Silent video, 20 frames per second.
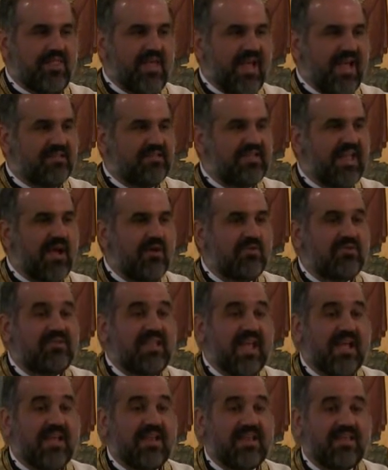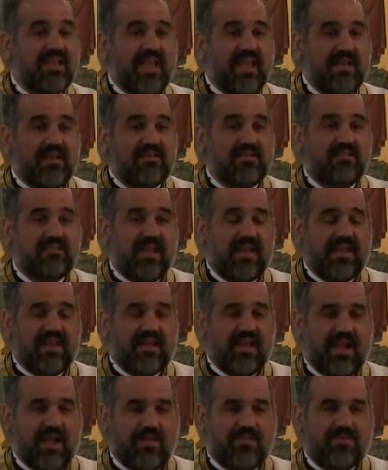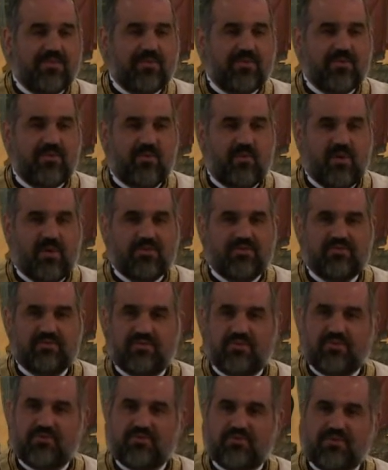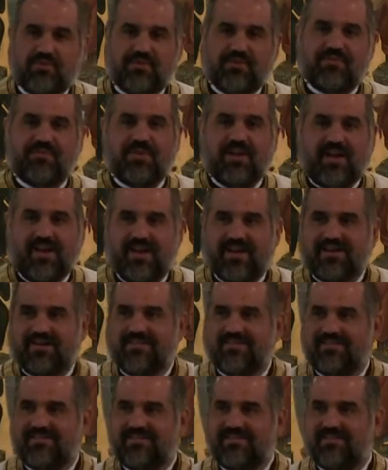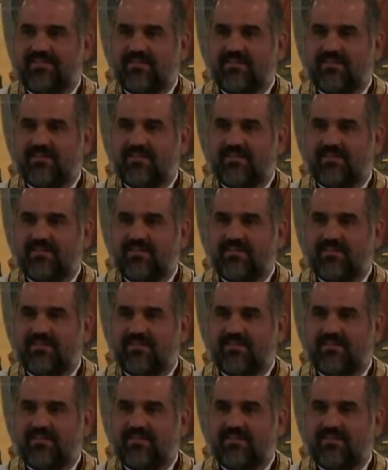That's how dedicated Saint Catherine was to the truth of God.